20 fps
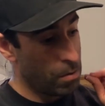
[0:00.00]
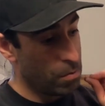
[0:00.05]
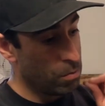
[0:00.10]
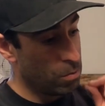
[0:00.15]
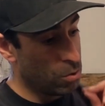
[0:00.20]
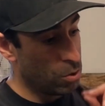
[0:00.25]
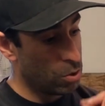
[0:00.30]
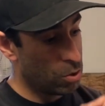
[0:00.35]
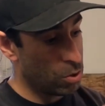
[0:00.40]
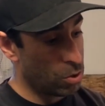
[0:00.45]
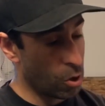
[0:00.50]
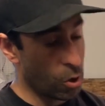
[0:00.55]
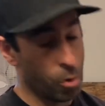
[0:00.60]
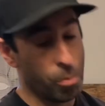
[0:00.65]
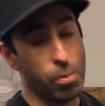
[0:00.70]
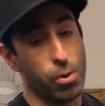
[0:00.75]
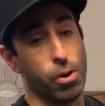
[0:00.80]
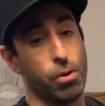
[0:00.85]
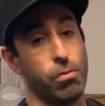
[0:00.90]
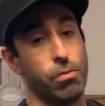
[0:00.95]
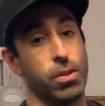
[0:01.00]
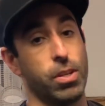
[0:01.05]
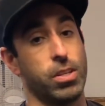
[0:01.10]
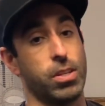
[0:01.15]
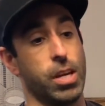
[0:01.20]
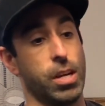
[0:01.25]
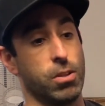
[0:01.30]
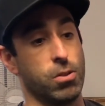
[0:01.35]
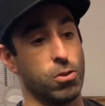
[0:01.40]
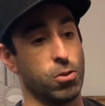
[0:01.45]
so
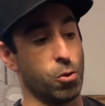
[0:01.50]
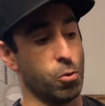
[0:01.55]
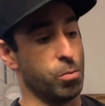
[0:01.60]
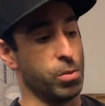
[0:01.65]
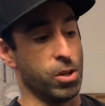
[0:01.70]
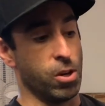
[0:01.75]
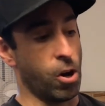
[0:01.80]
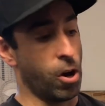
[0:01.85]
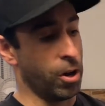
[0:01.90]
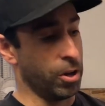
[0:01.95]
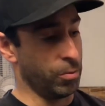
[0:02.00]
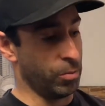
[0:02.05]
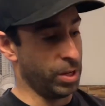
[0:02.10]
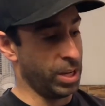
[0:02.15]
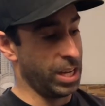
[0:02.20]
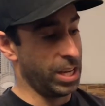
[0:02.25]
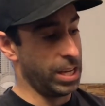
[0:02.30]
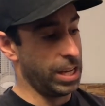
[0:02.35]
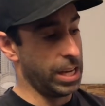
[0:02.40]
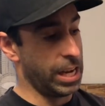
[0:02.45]
perfect and so beyond what